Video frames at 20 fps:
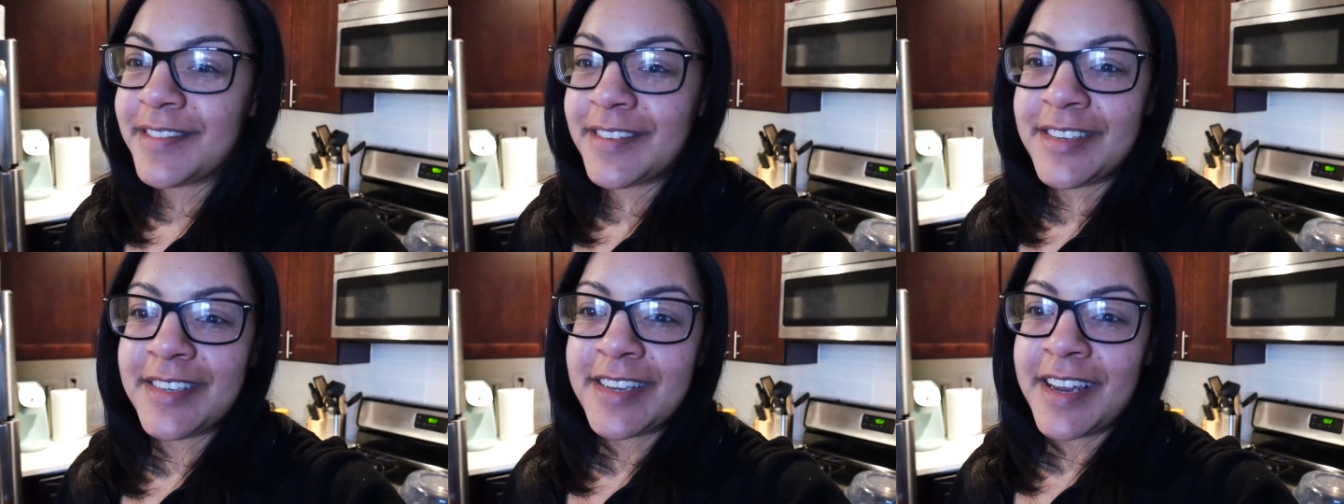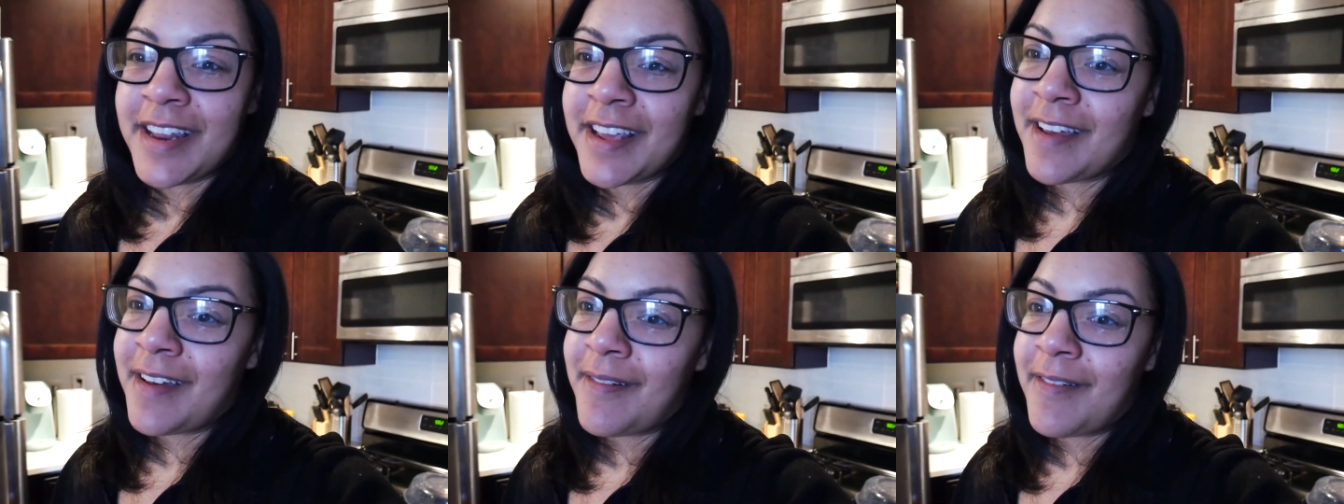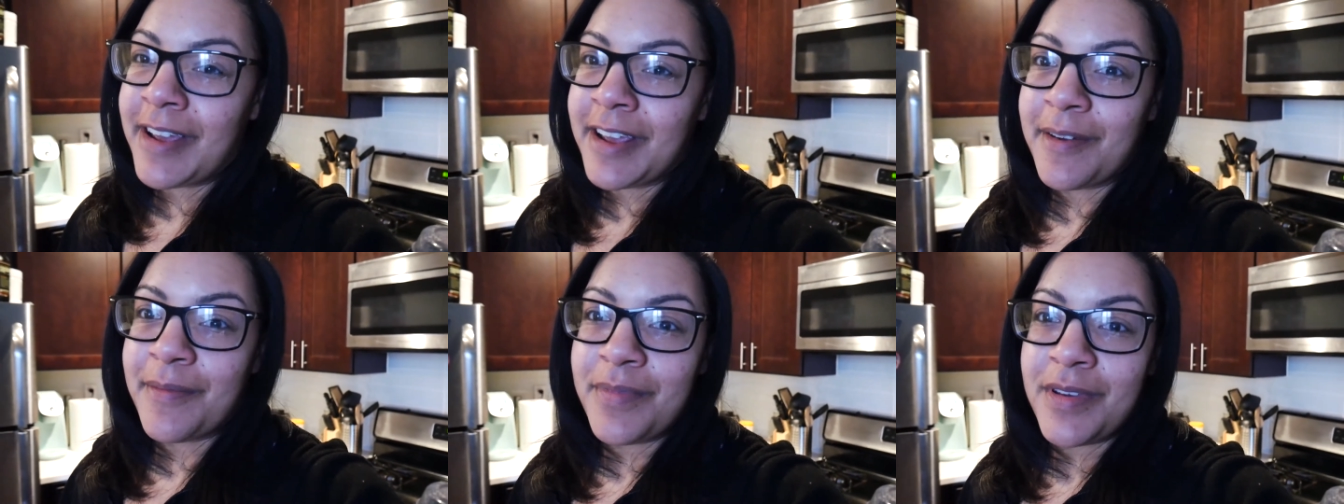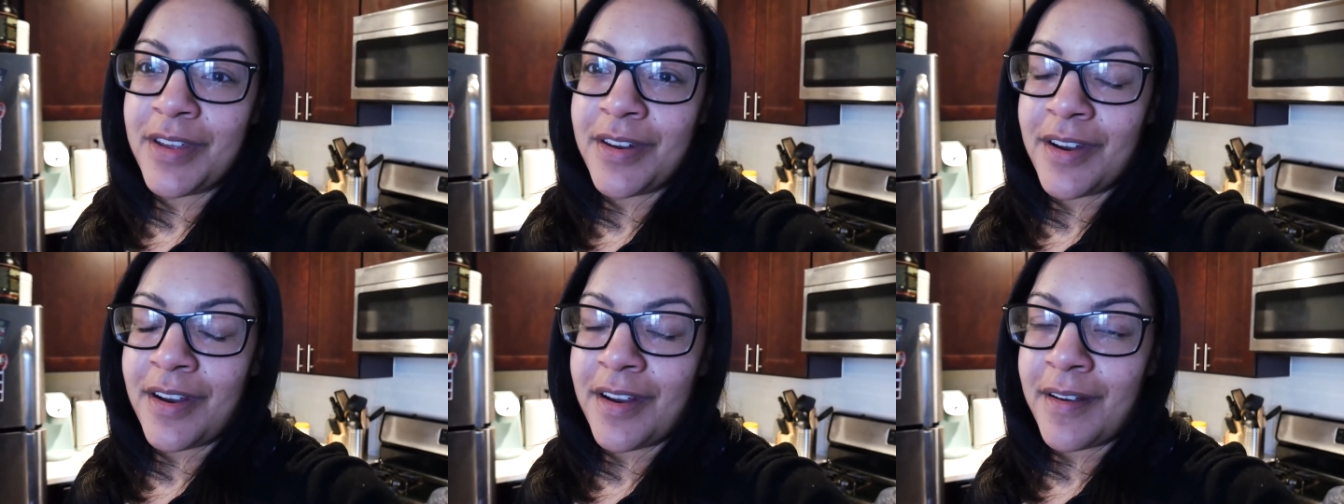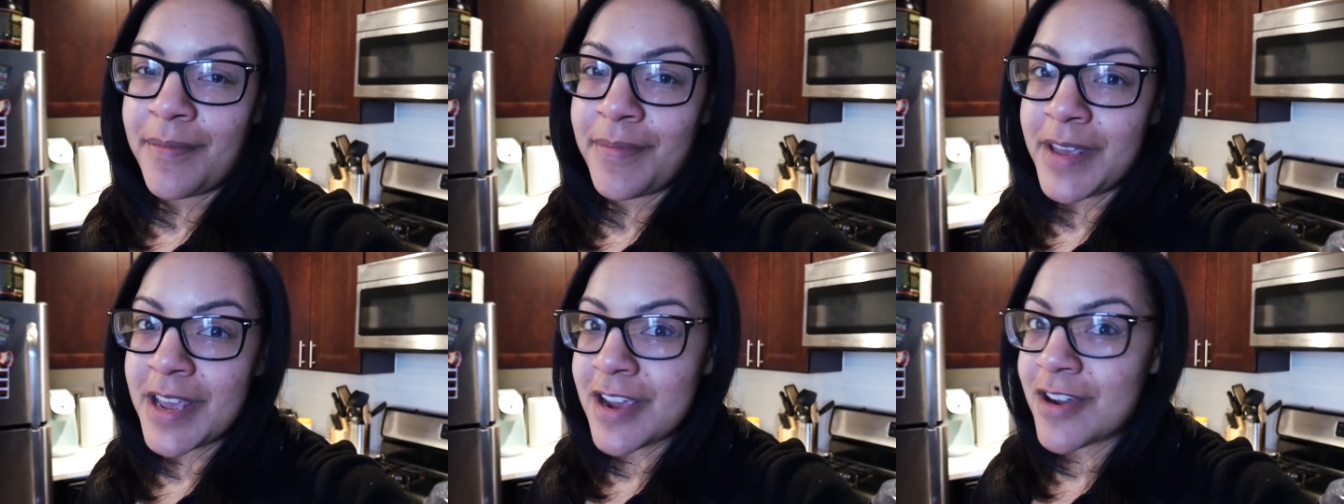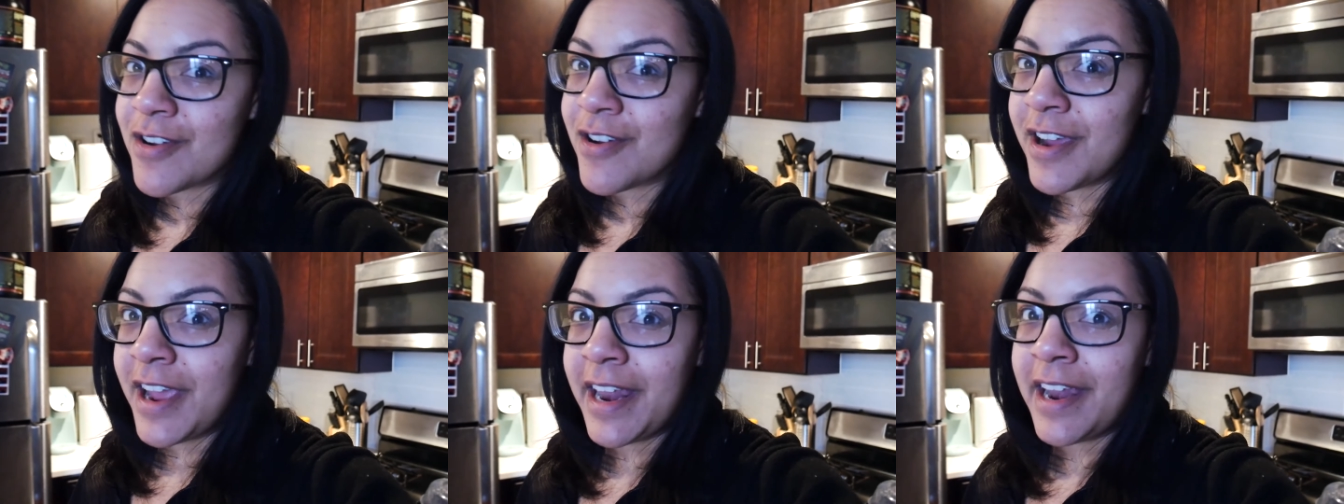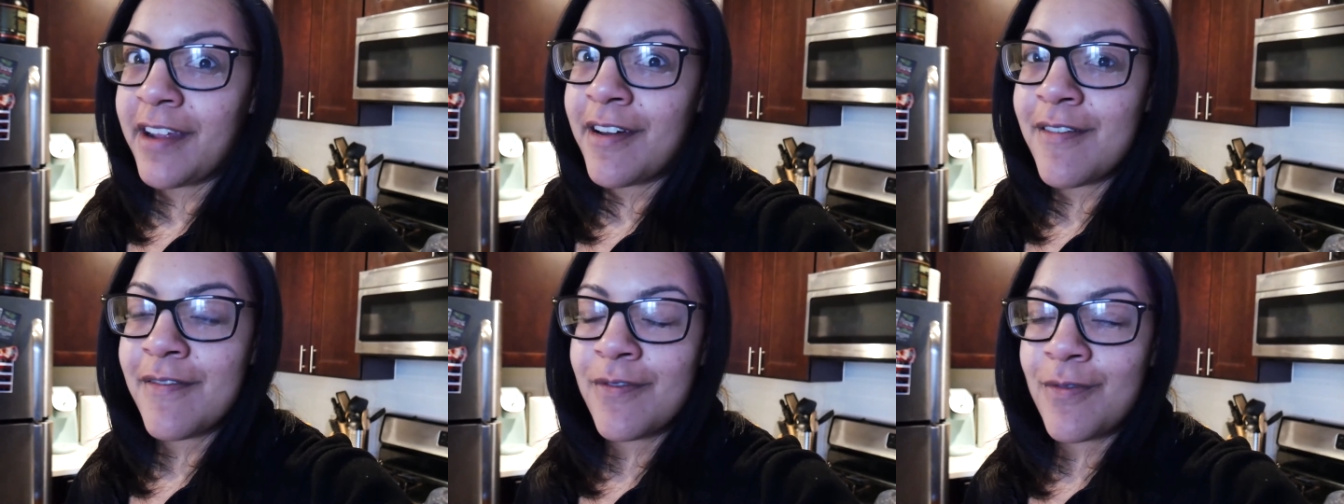sitting at my computer, being
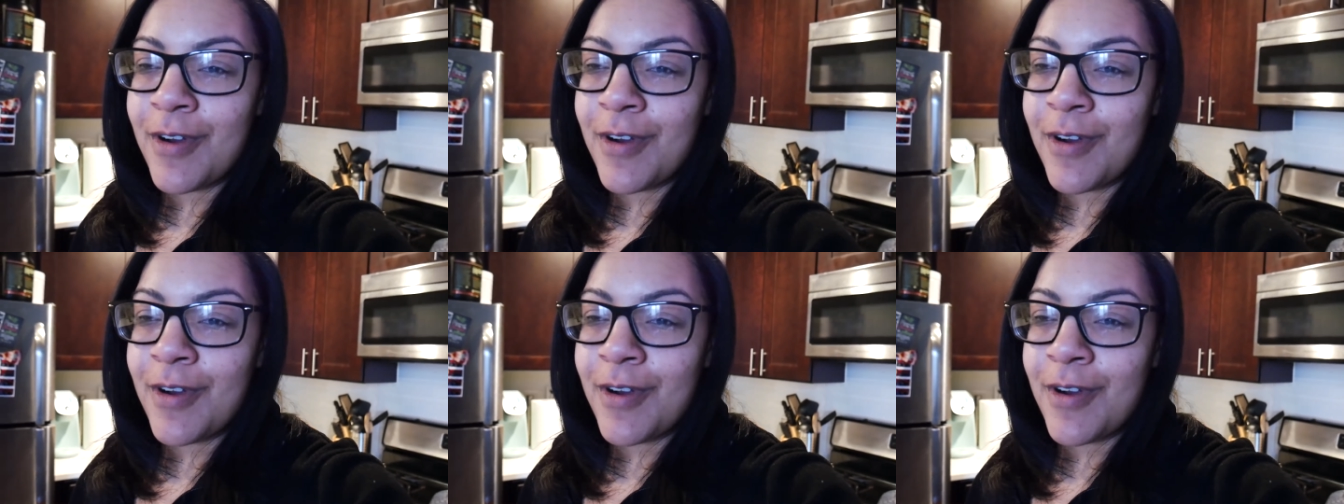creative,